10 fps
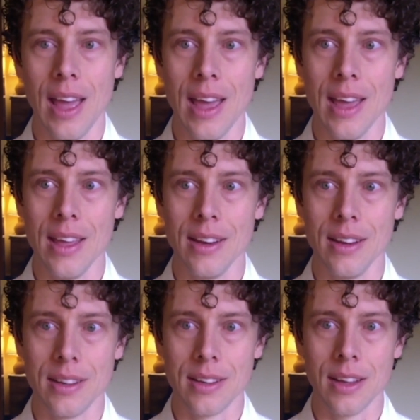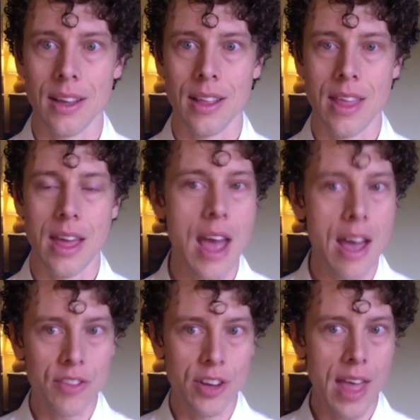And then
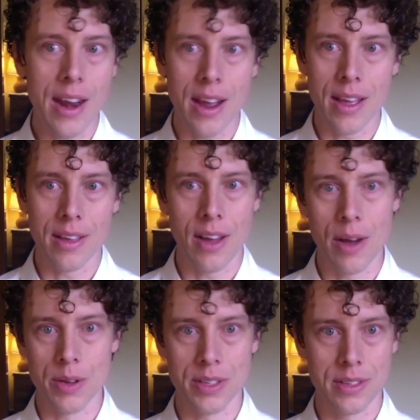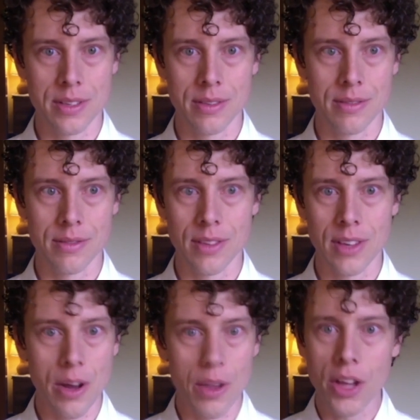after that, I I was
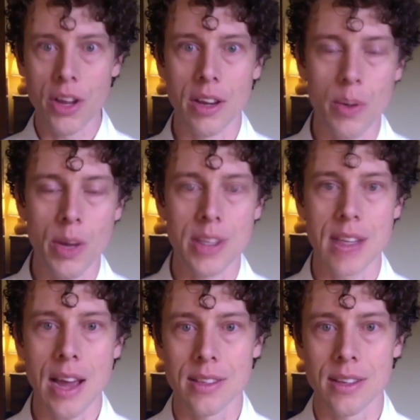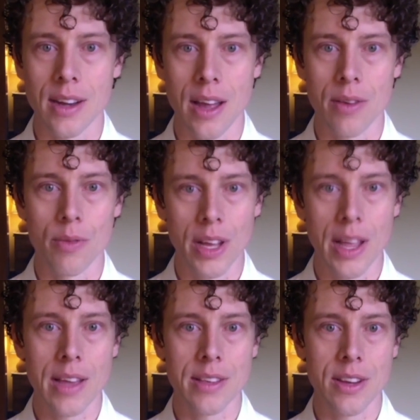you know looking to what's next, and I
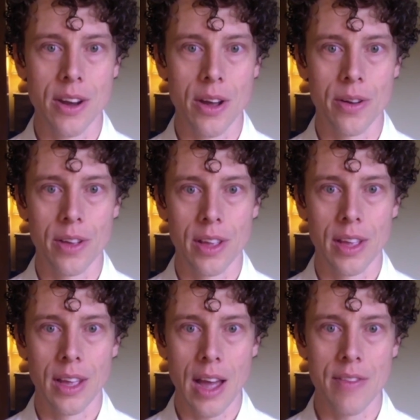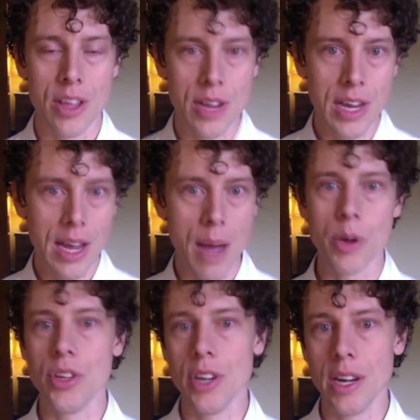realized you know I have a unique
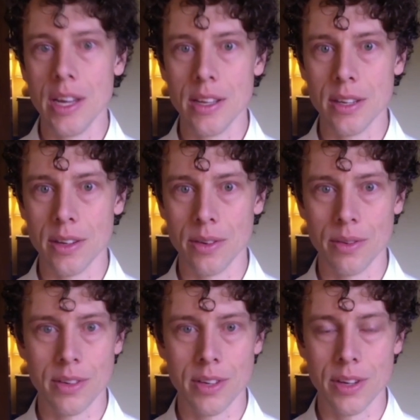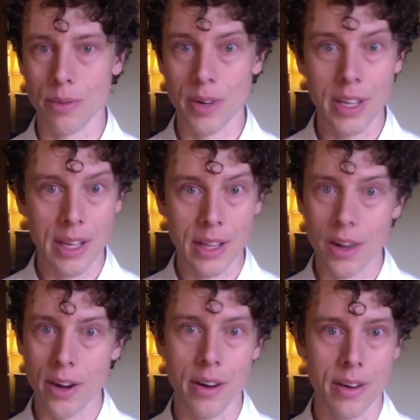opportunity to to really
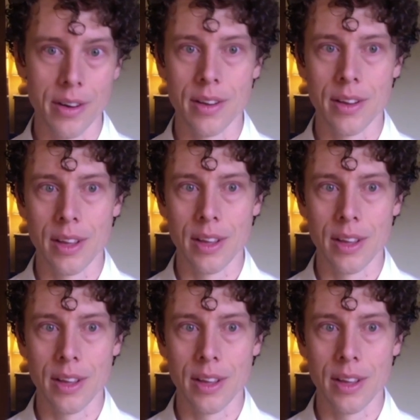learn